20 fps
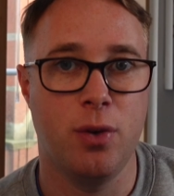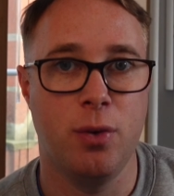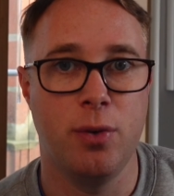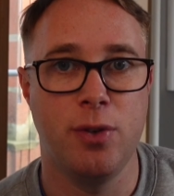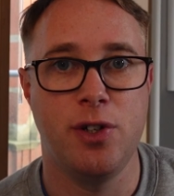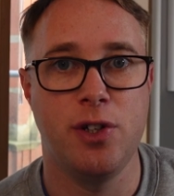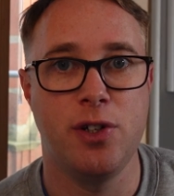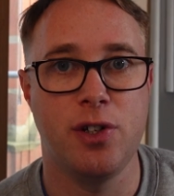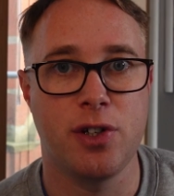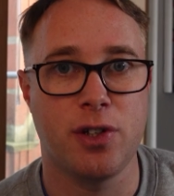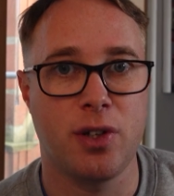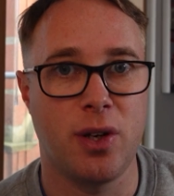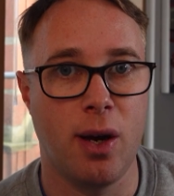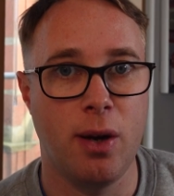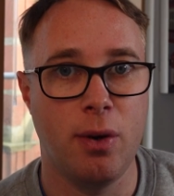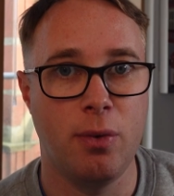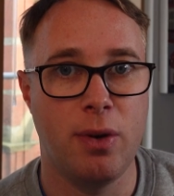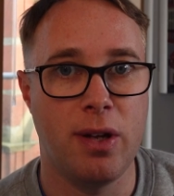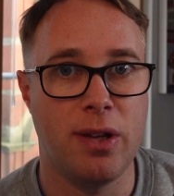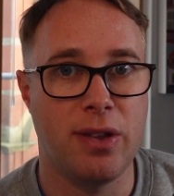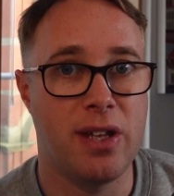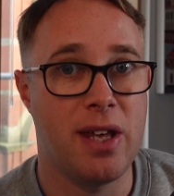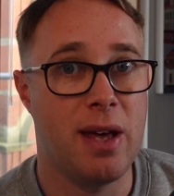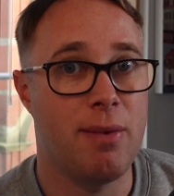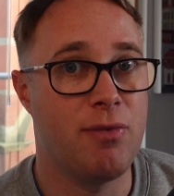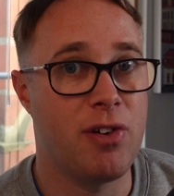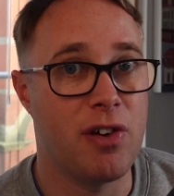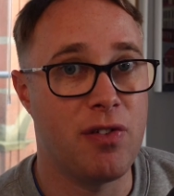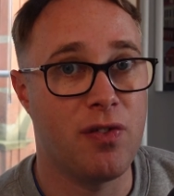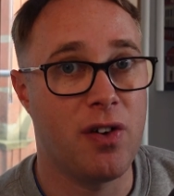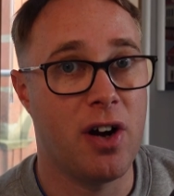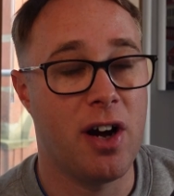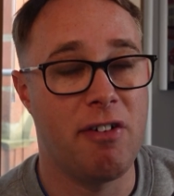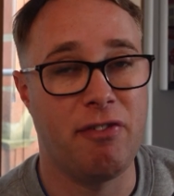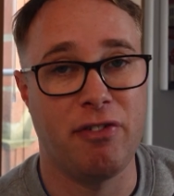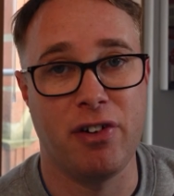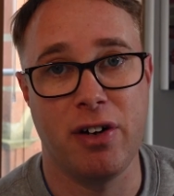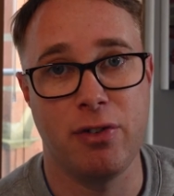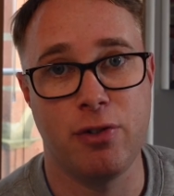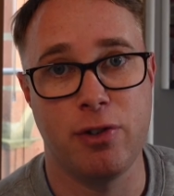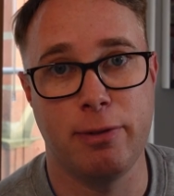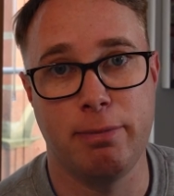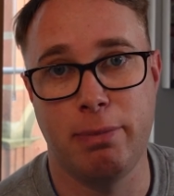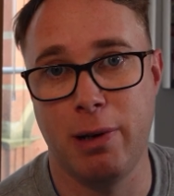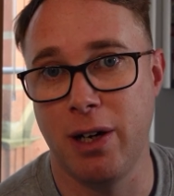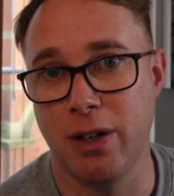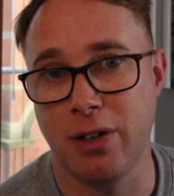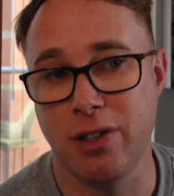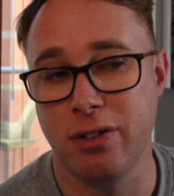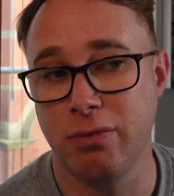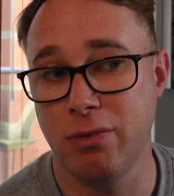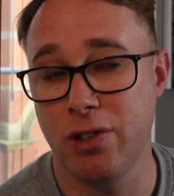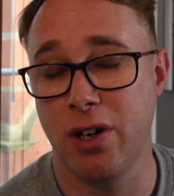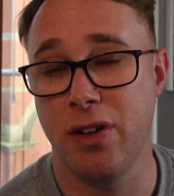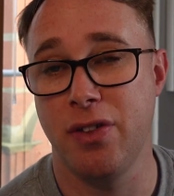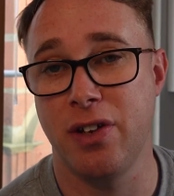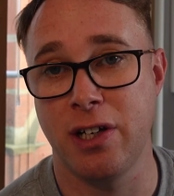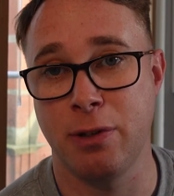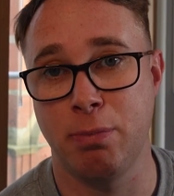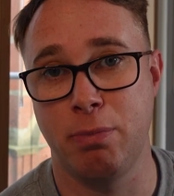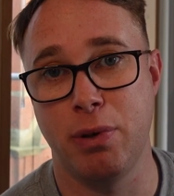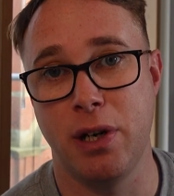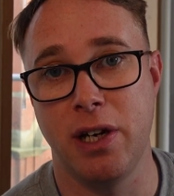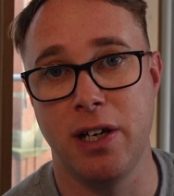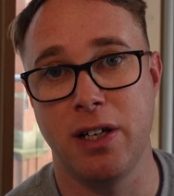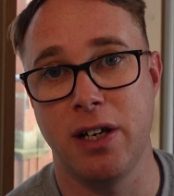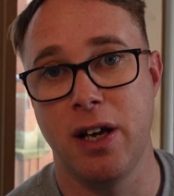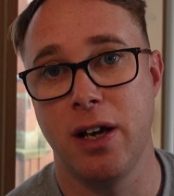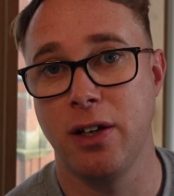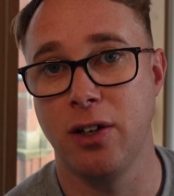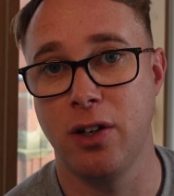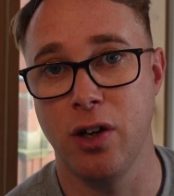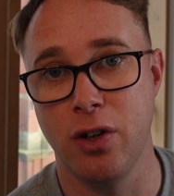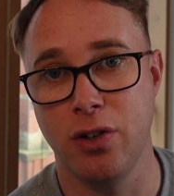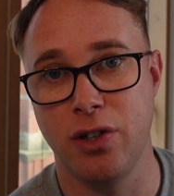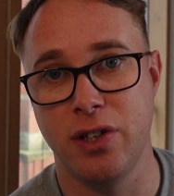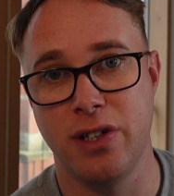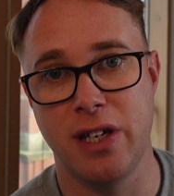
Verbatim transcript: or would you just go with the MV5 for 100 bucks, which I think is a pretty good